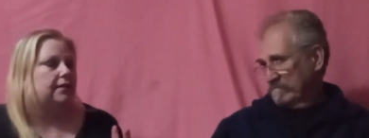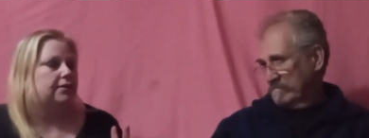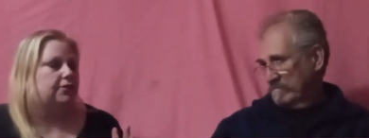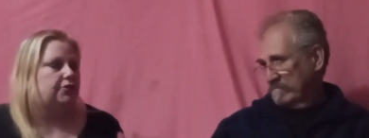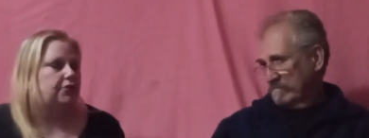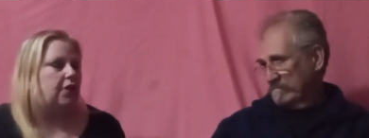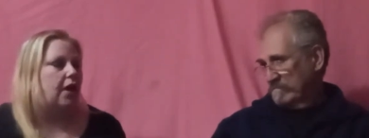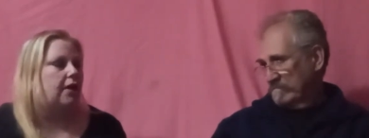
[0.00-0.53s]

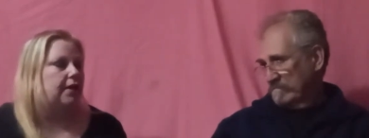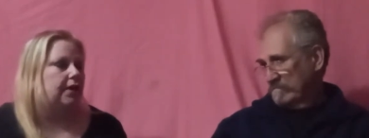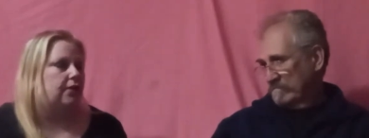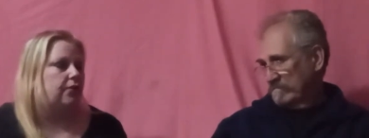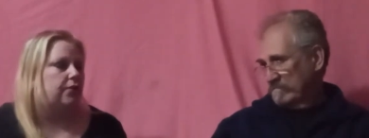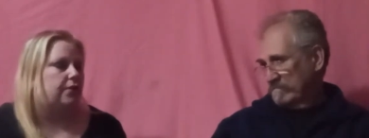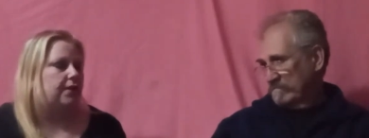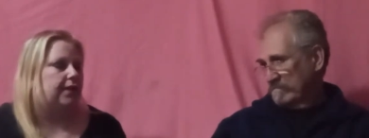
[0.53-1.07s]

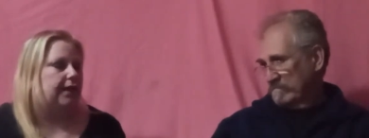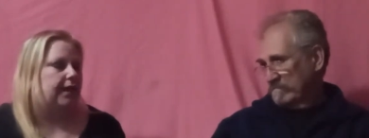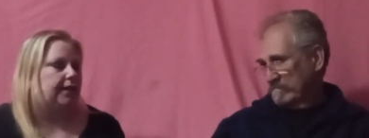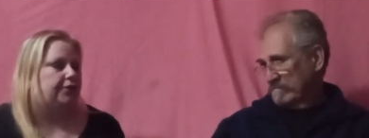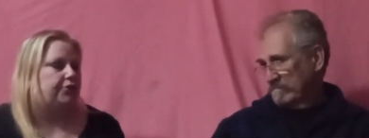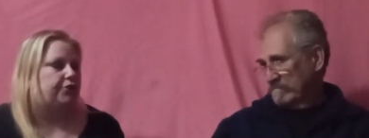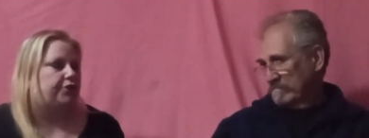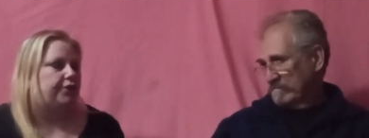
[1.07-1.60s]
Speaker 1: stalking order
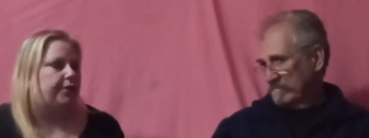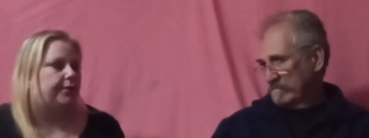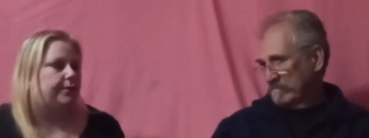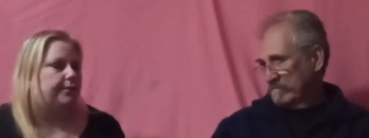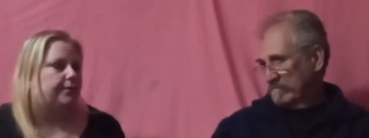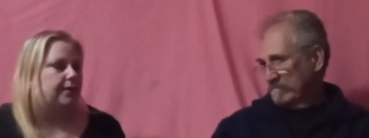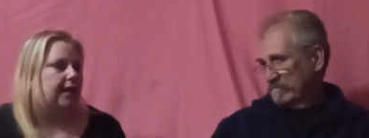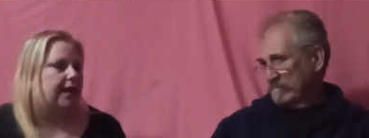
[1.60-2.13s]
against
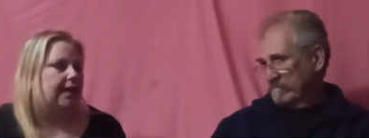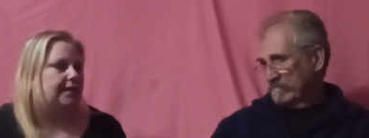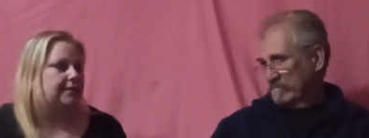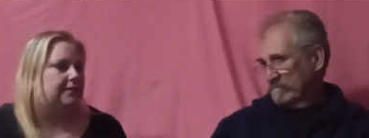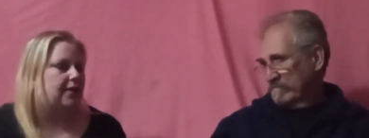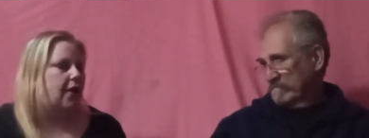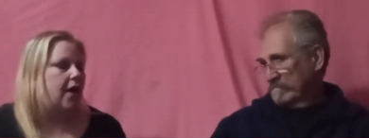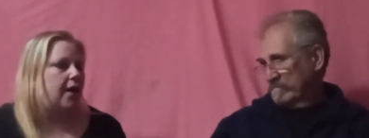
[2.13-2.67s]
you
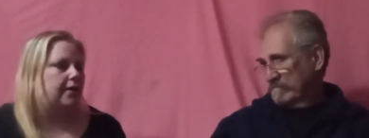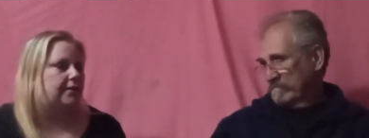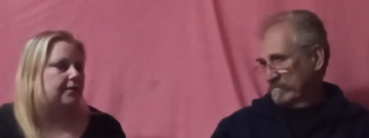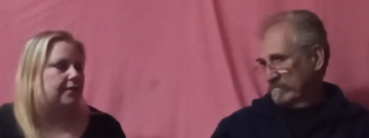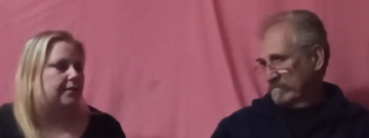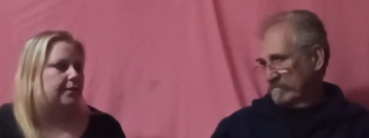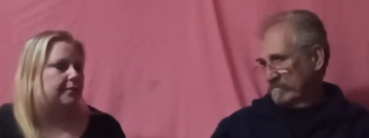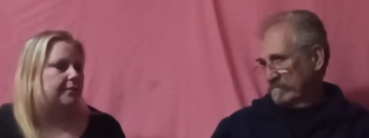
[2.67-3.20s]
is not
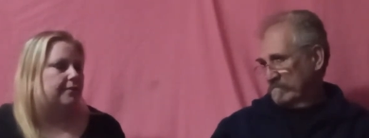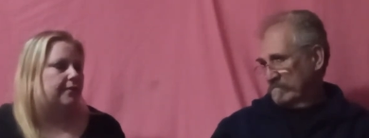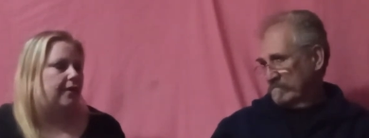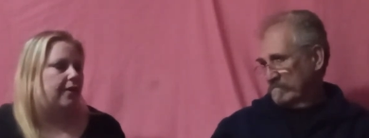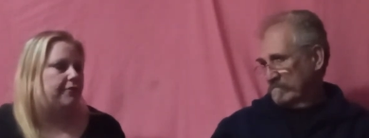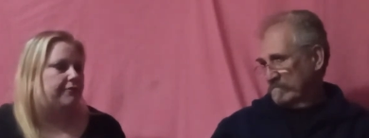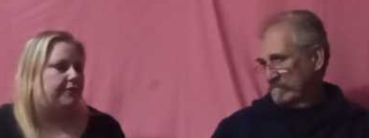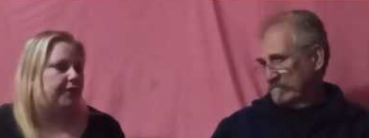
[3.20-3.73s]

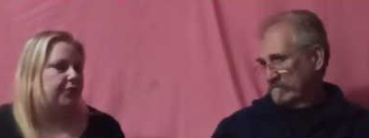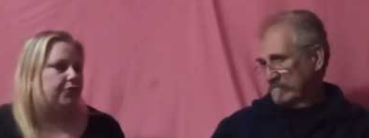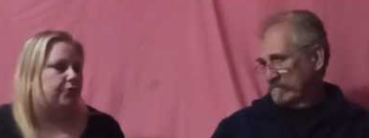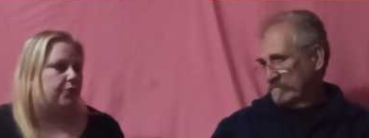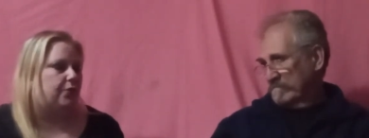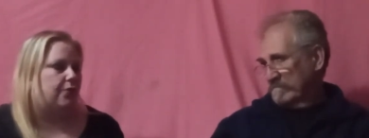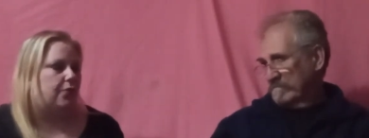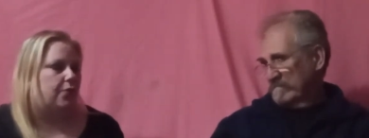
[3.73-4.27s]

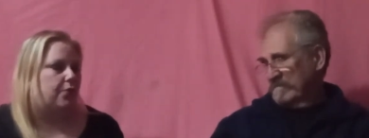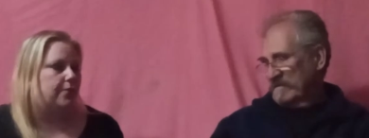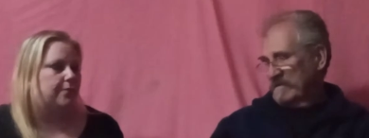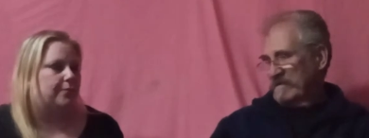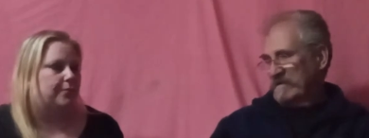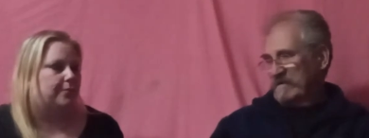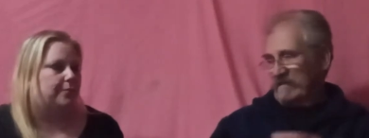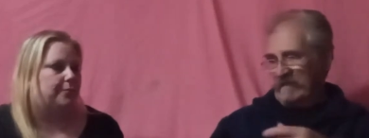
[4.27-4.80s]
official.
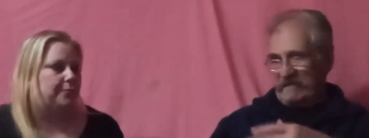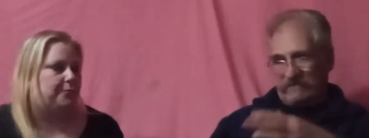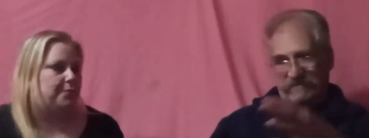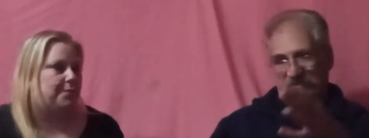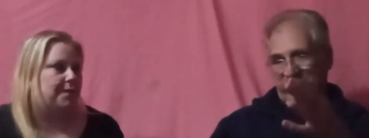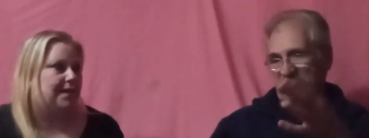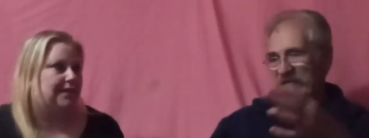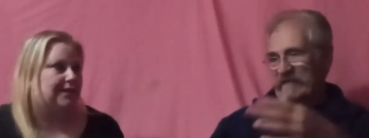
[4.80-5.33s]

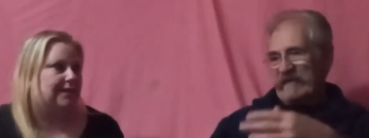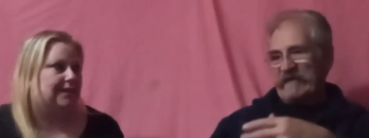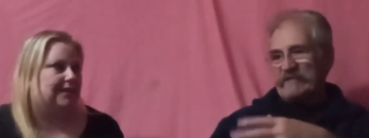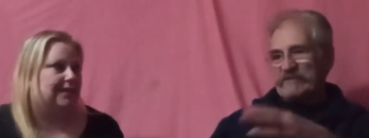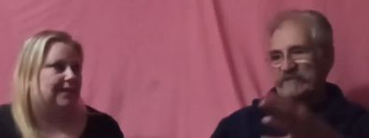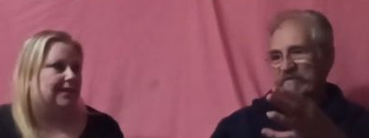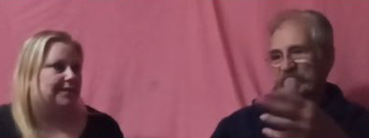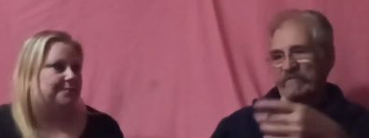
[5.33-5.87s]
Speaker 2: That's business. that
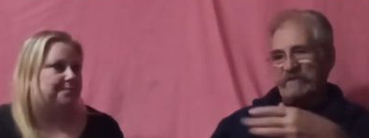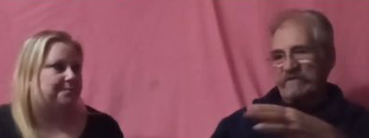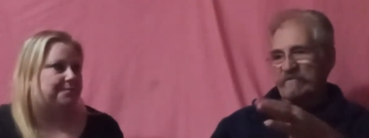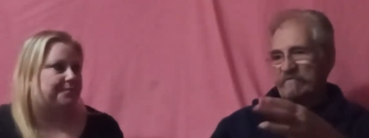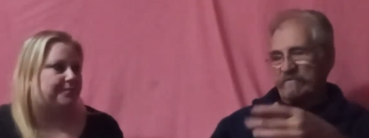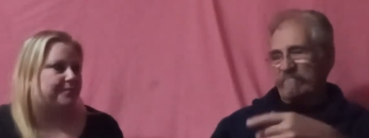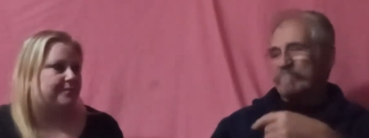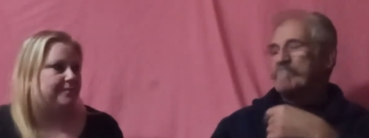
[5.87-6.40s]
has something to
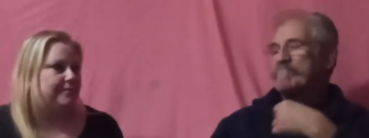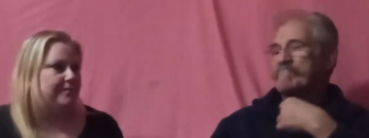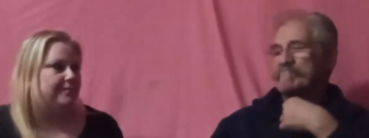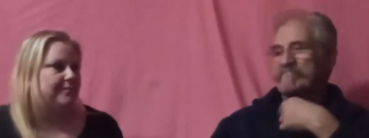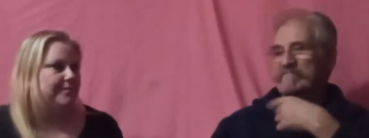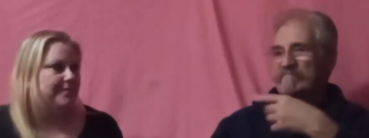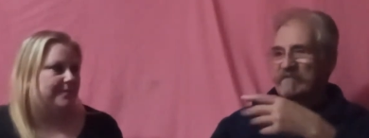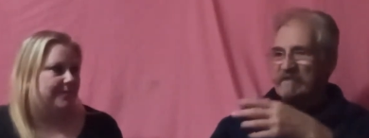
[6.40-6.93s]
do with
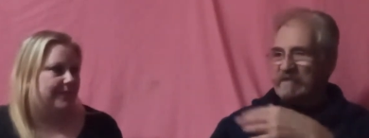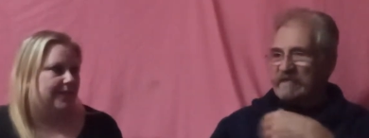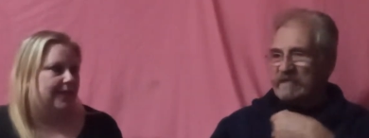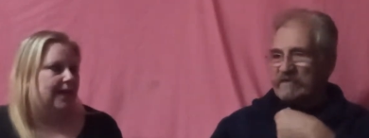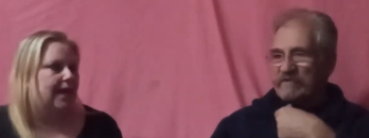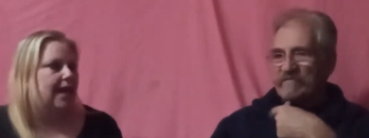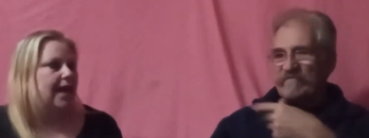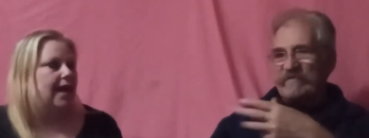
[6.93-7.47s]

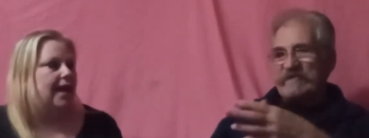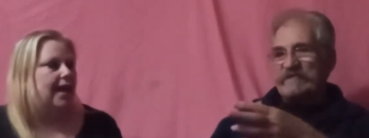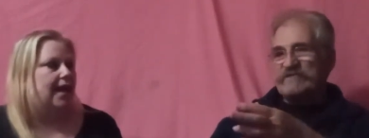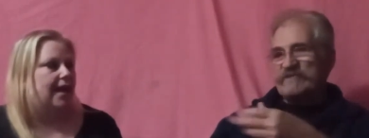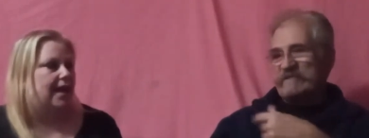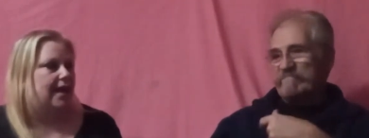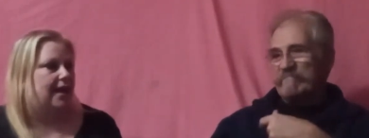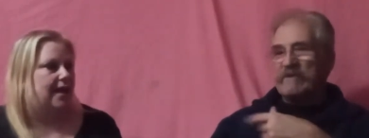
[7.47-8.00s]

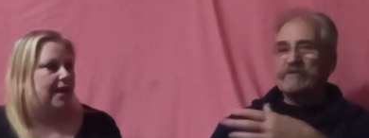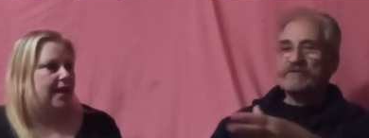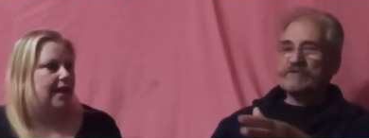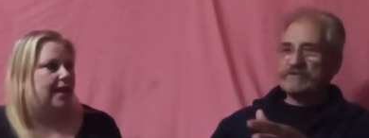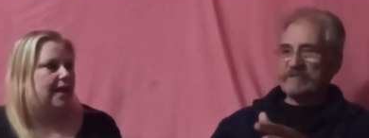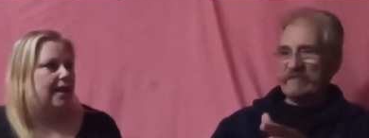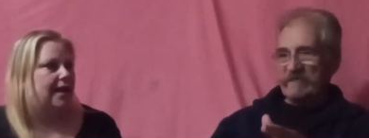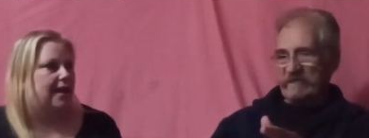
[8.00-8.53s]
interfacing
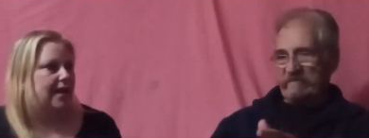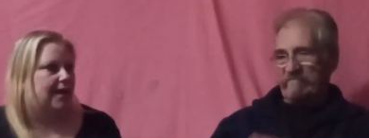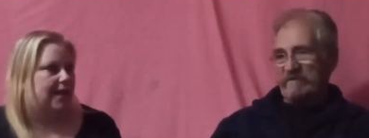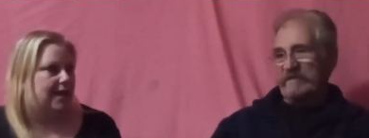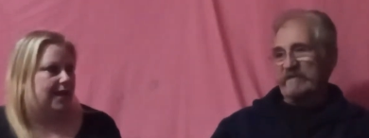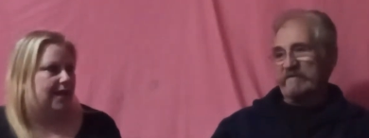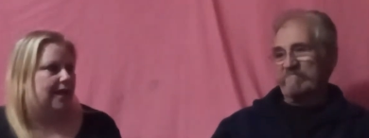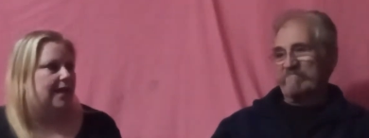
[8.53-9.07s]
personally,
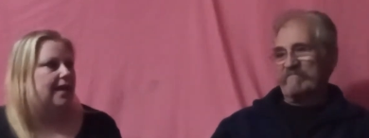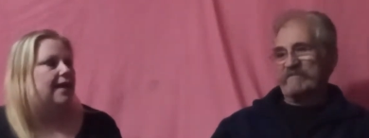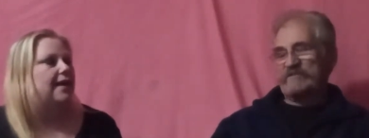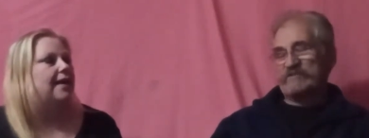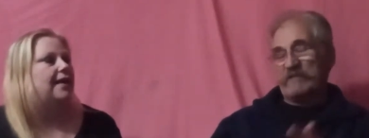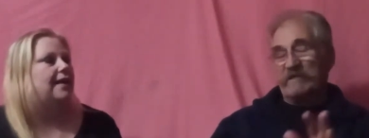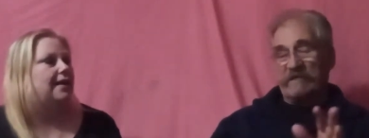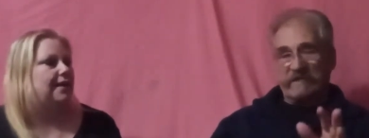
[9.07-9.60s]
right?
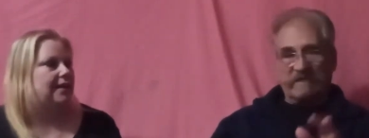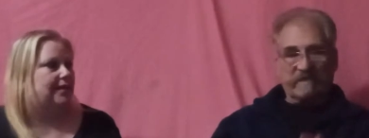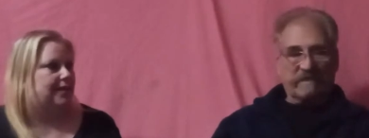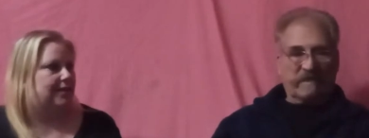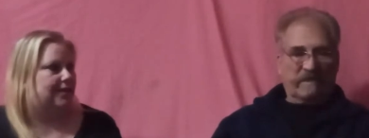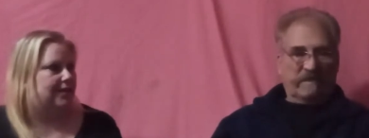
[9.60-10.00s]
Stalking